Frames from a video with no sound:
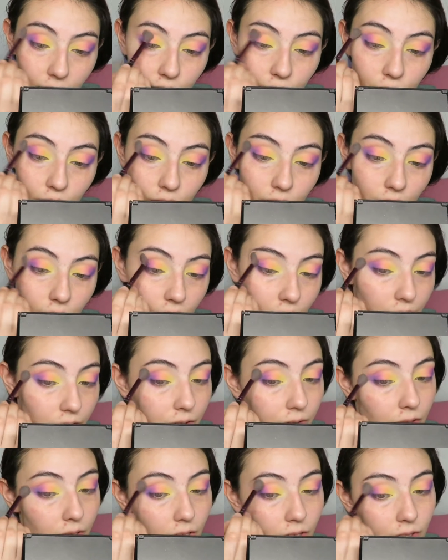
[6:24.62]
so there are
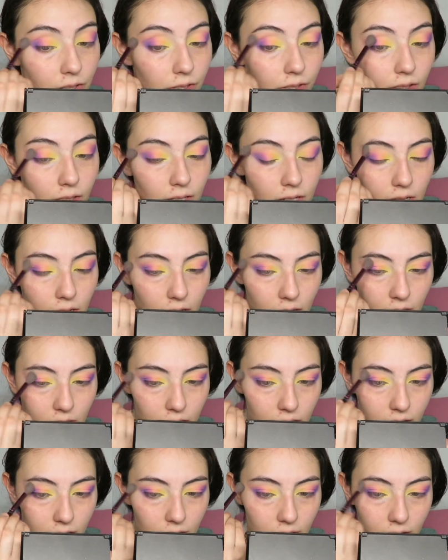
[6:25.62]
no harsh
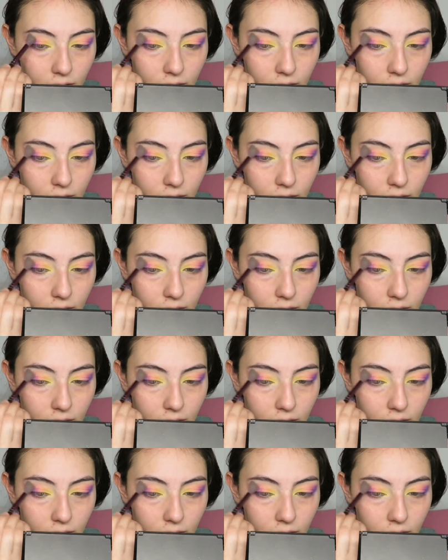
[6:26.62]
lines.